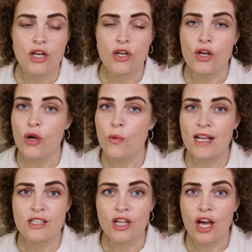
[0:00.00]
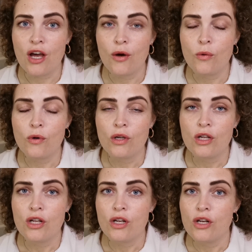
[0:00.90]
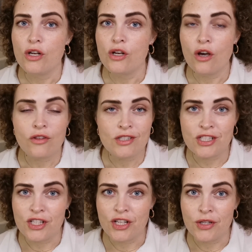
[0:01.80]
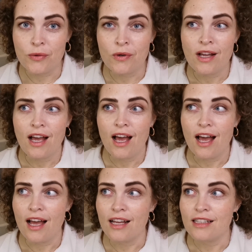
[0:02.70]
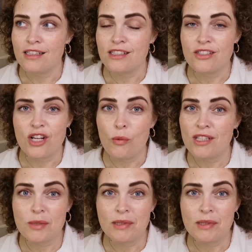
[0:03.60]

nowhere to go, nothing to do, and no one to